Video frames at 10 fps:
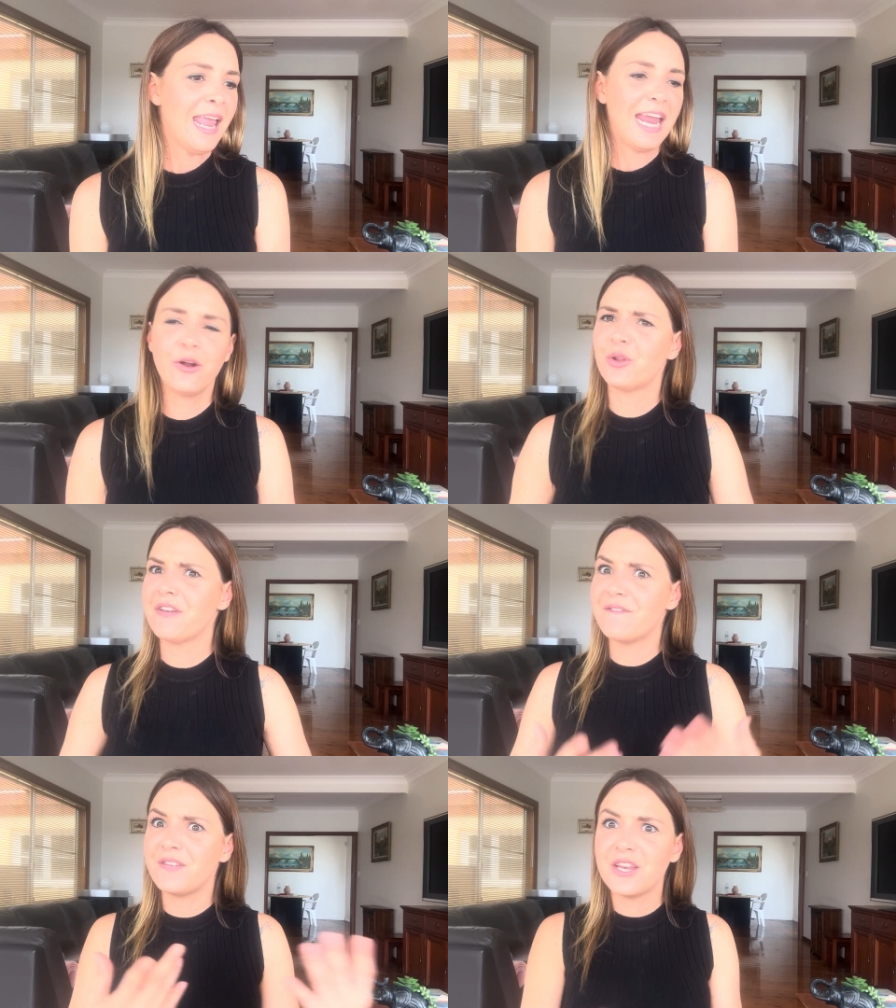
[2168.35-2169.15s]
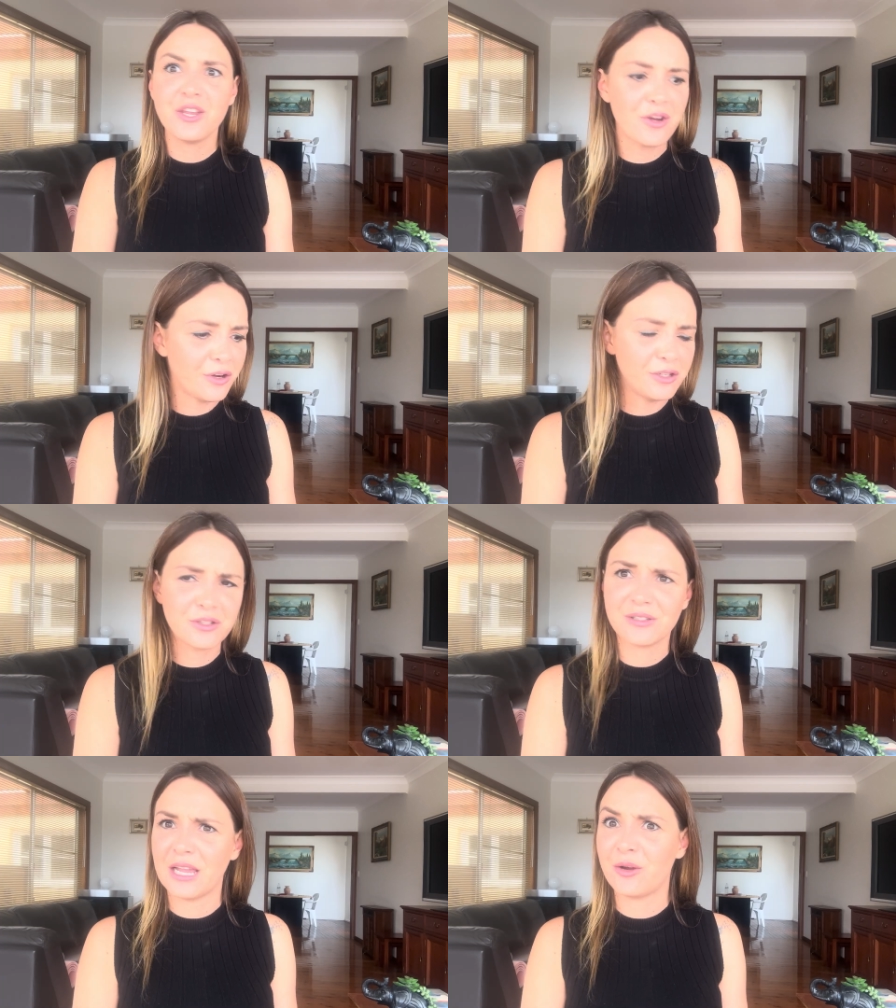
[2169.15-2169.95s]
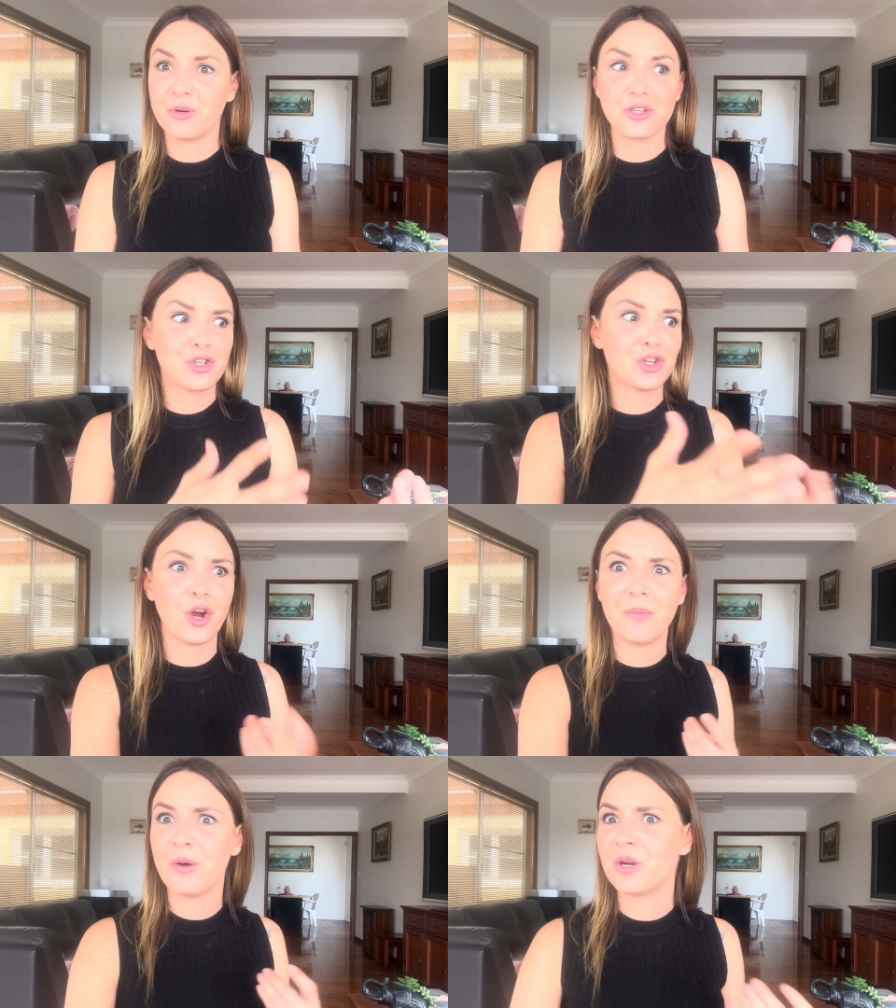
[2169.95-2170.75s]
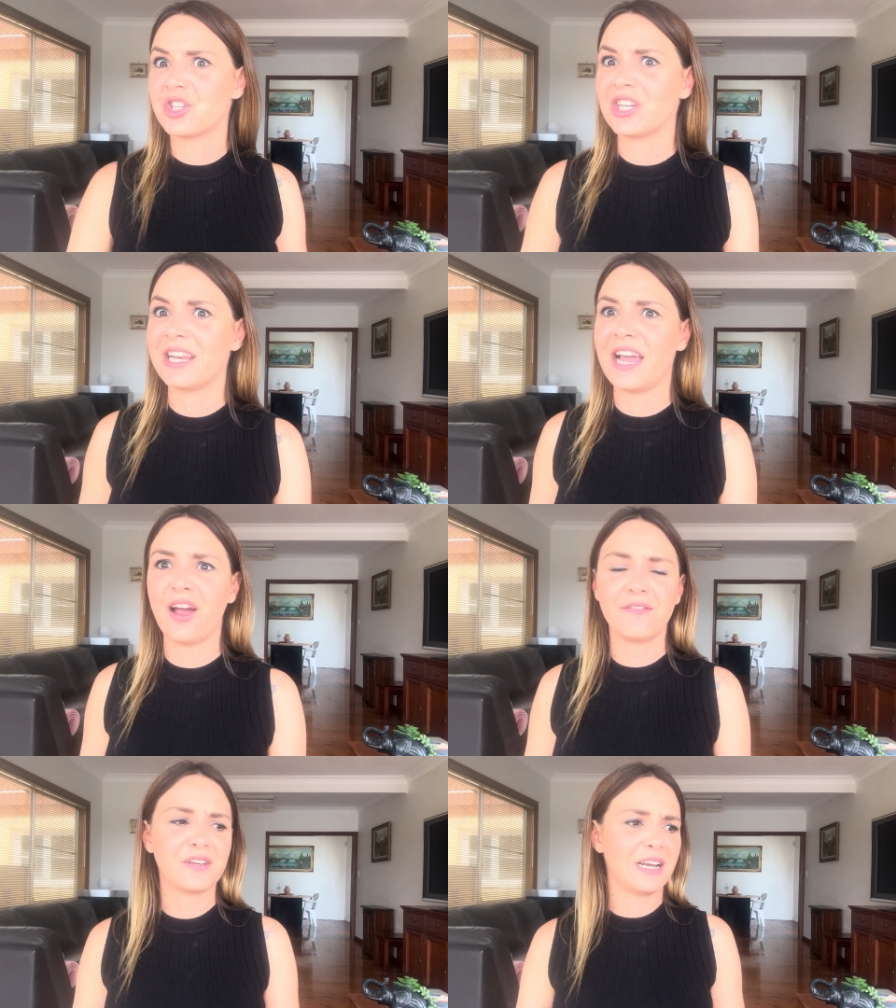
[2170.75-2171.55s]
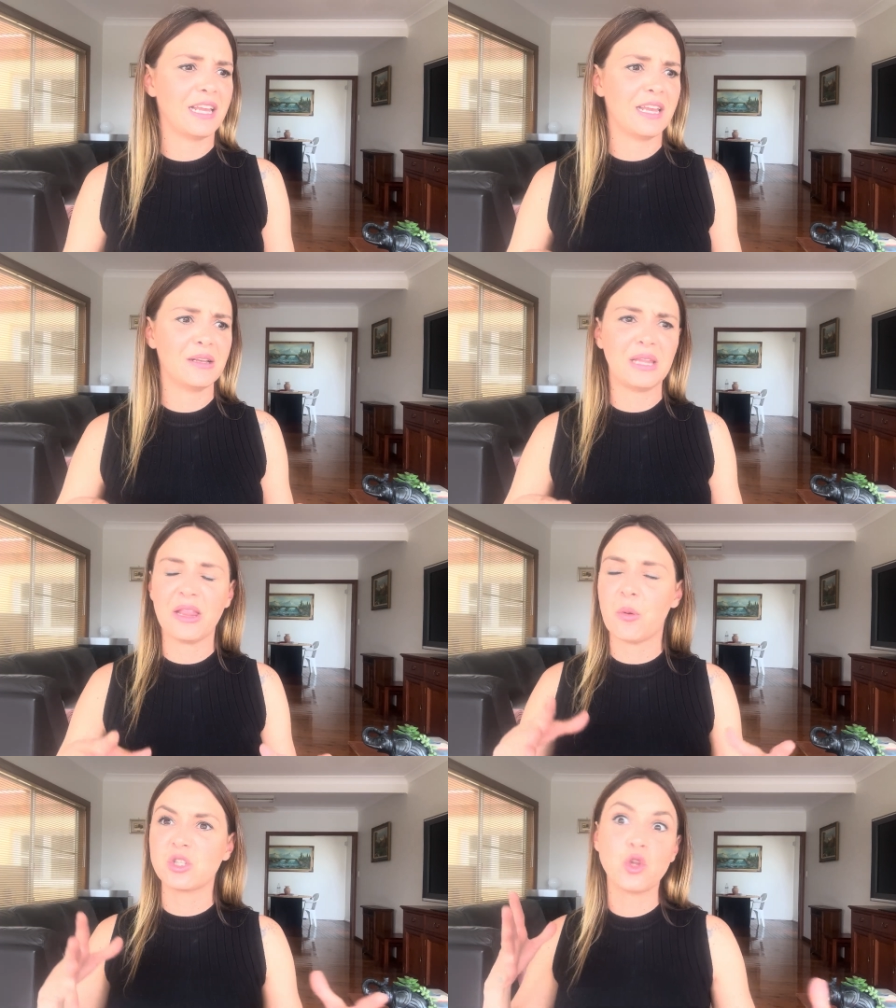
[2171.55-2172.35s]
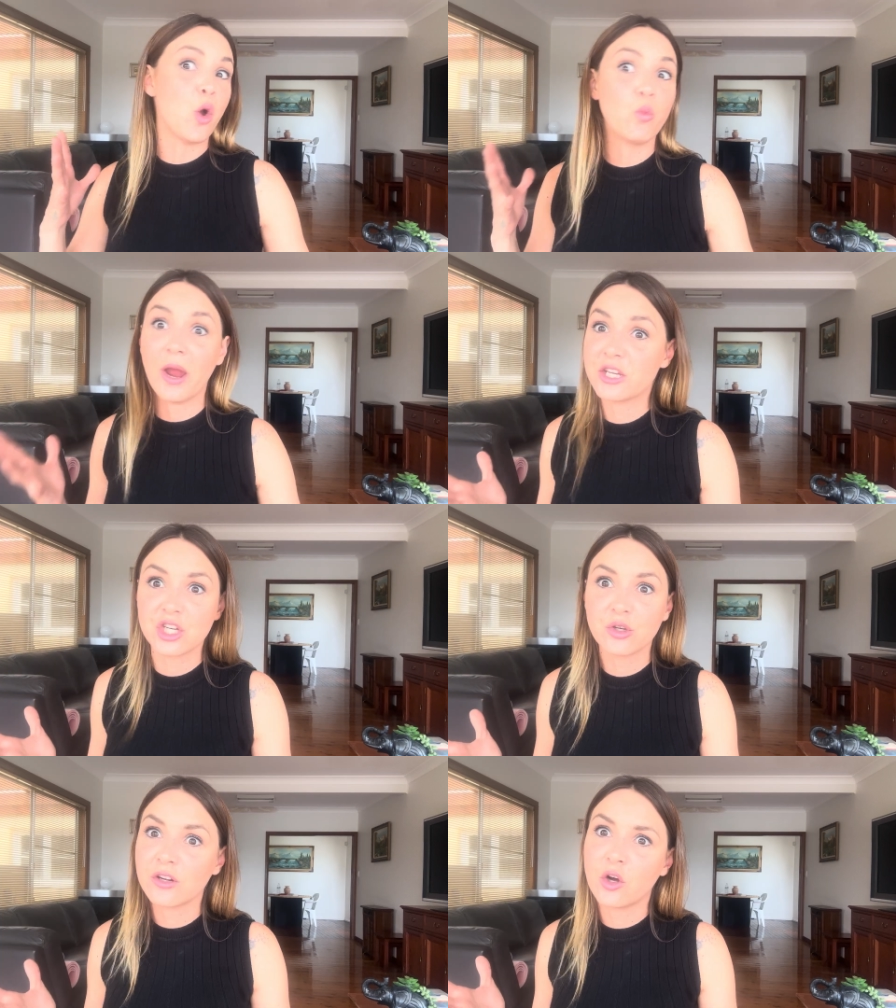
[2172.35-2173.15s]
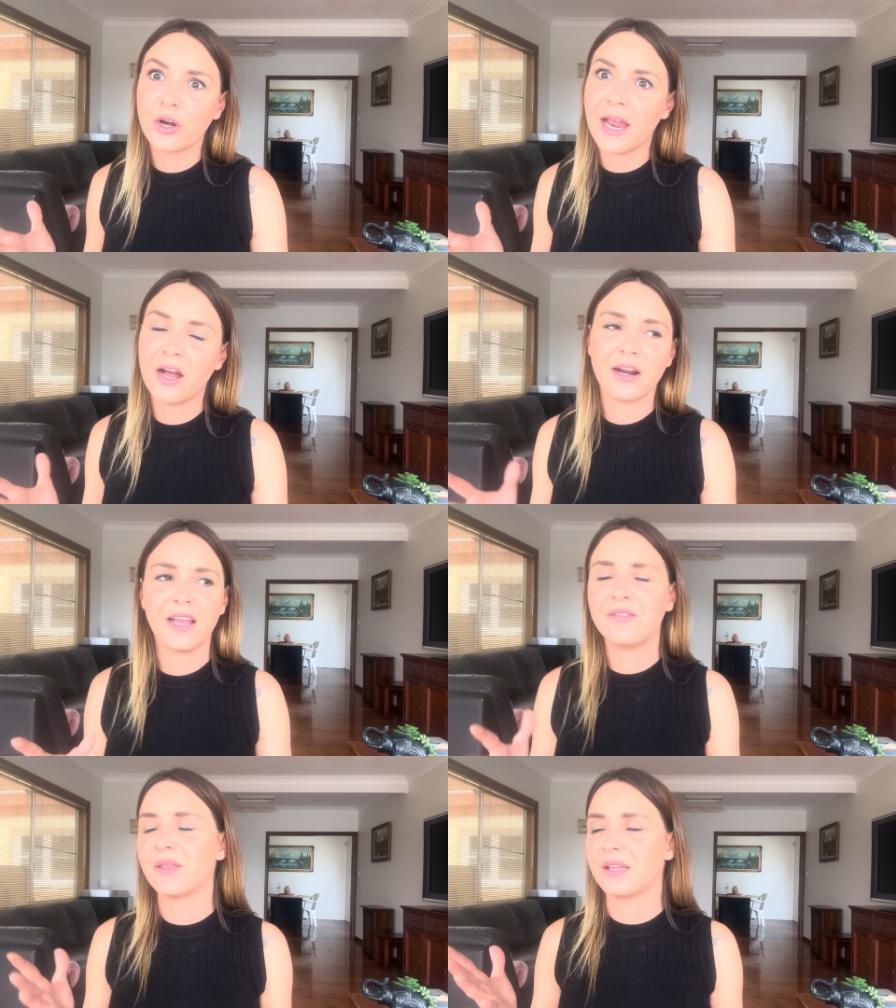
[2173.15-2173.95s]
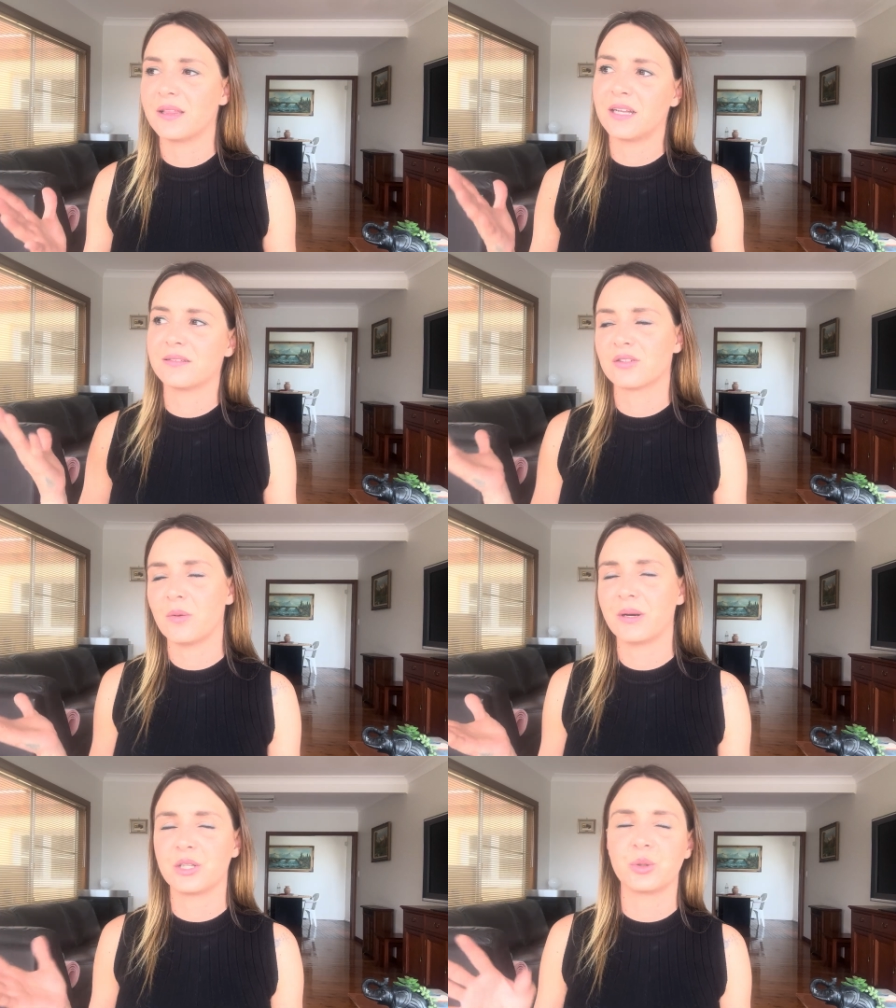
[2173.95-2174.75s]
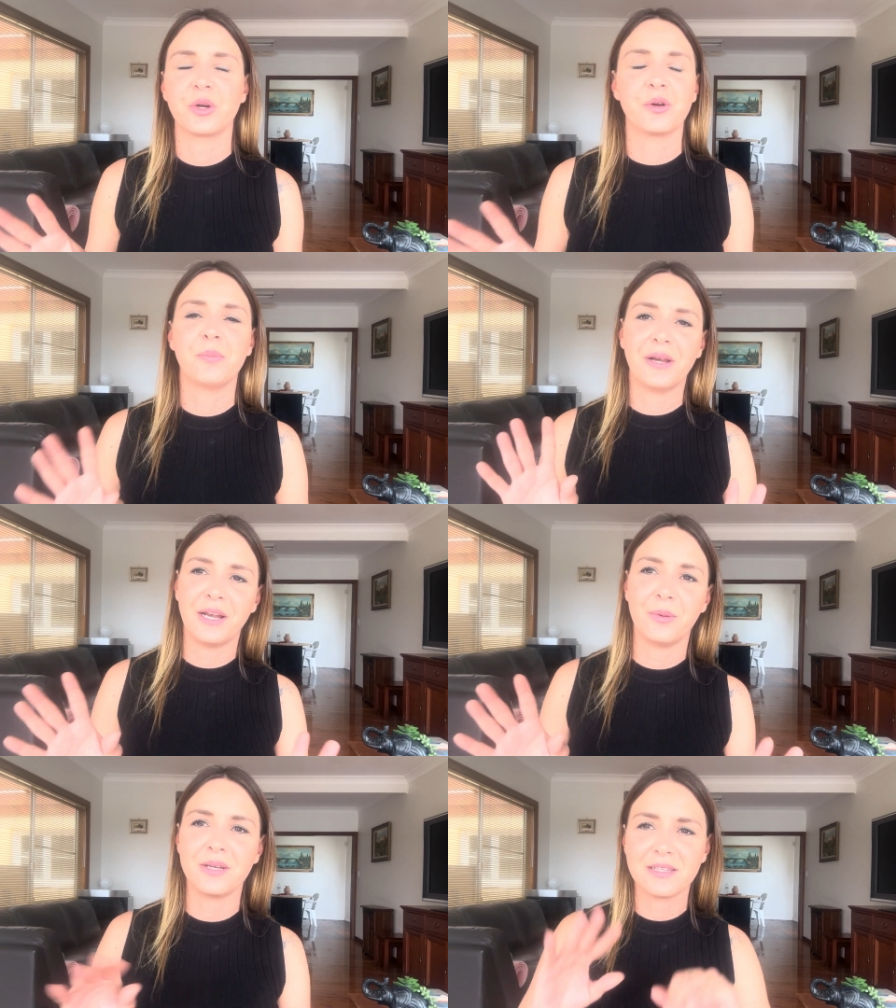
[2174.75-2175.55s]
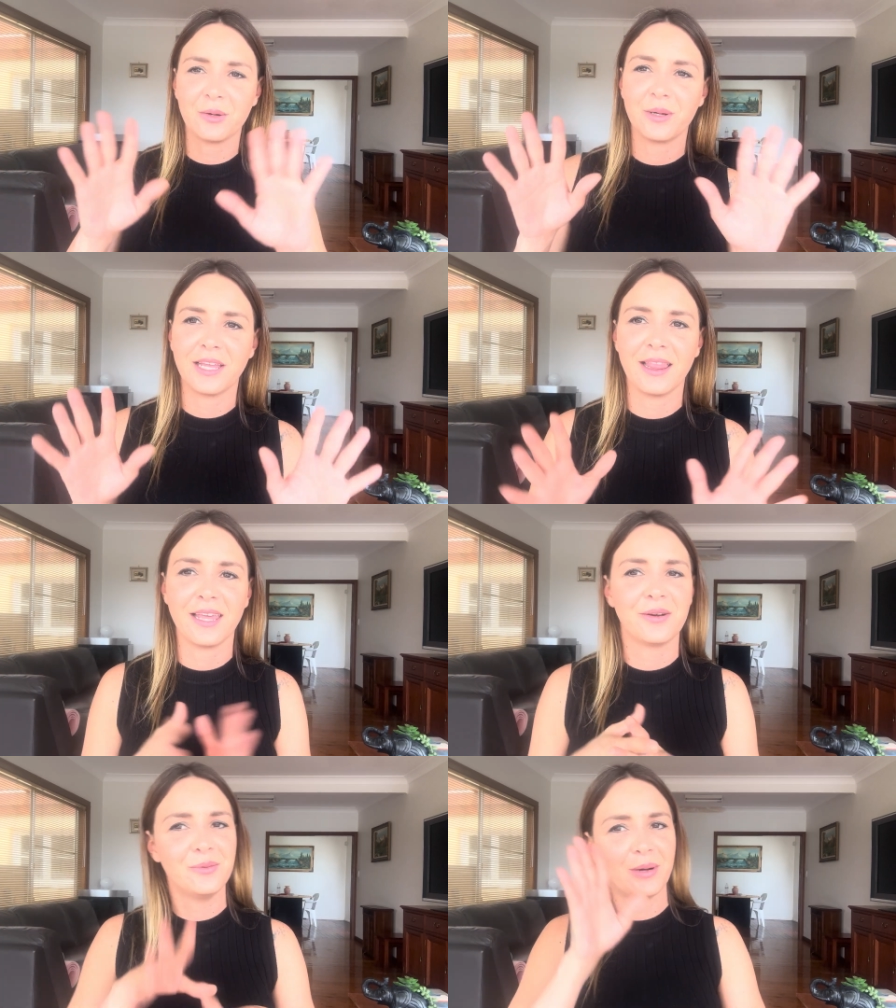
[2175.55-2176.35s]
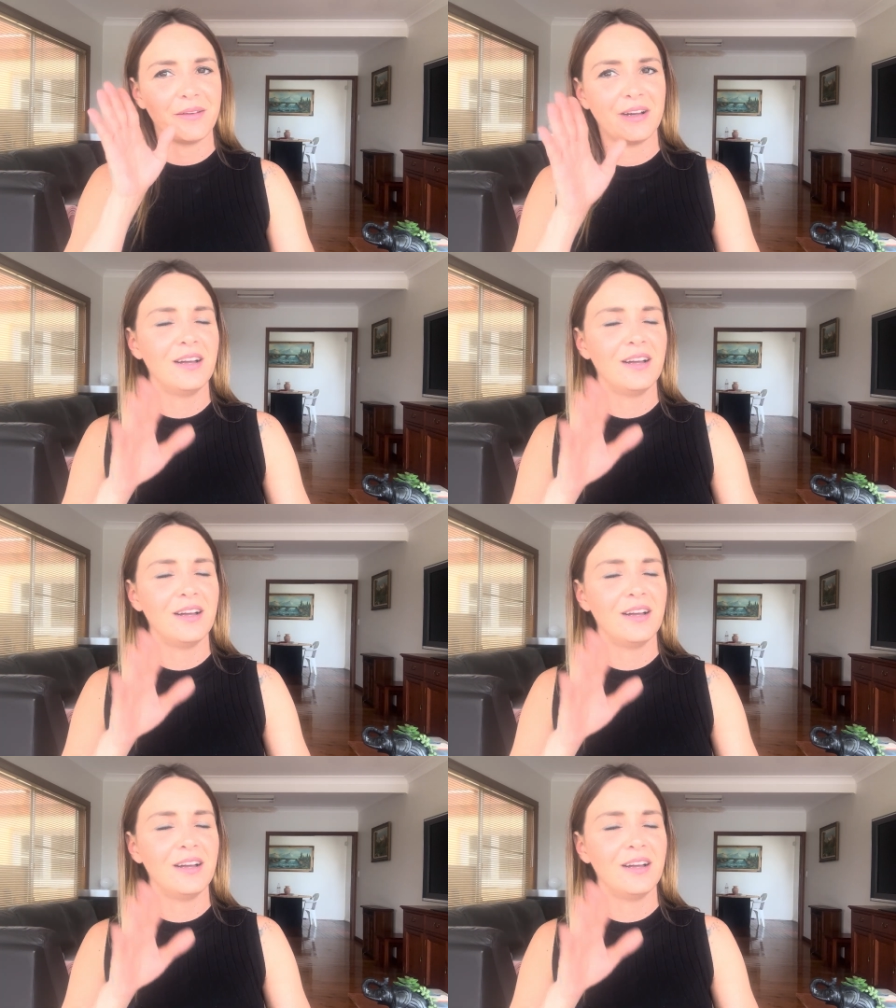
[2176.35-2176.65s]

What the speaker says: And all the videos, they couldn't show me when she left, and like there was no way she could have gone out. I even think that somebody took her, but anyways, I don't want to get there. Whatever.